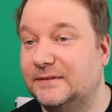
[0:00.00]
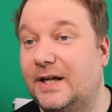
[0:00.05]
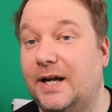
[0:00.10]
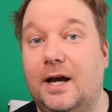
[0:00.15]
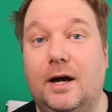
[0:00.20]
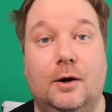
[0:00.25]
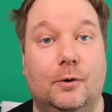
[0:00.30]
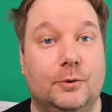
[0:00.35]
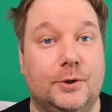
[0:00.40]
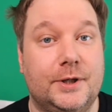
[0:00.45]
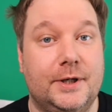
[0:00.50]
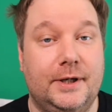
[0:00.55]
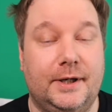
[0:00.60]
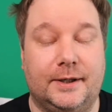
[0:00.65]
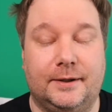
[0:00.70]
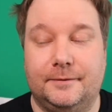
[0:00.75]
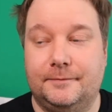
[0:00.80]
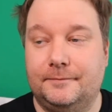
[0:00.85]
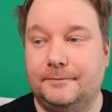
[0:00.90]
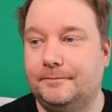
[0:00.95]
Okay.
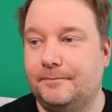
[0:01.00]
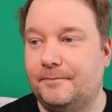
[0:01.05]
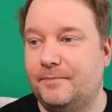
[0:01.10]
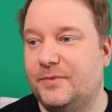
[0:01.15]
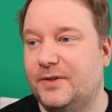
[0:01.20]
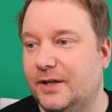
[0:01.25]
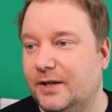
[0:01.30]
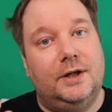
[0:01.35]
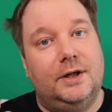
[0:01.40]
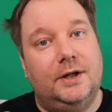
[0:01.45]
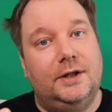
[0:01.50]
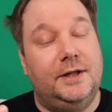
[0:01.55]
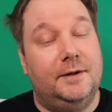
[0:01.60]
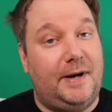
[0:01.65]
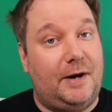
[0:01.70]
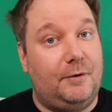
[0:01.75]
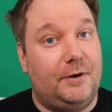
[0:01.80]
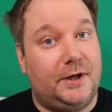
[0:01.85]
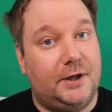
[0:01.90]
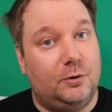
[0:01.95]
The
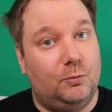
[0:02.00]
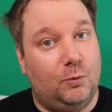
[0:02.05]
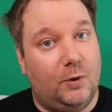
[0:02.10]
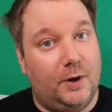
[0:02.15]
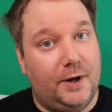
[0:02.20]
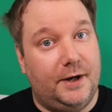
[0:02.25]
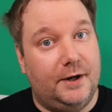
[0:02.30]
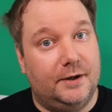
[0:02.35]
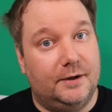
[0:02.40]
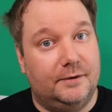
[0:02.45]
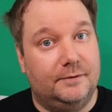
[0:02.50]
American way of...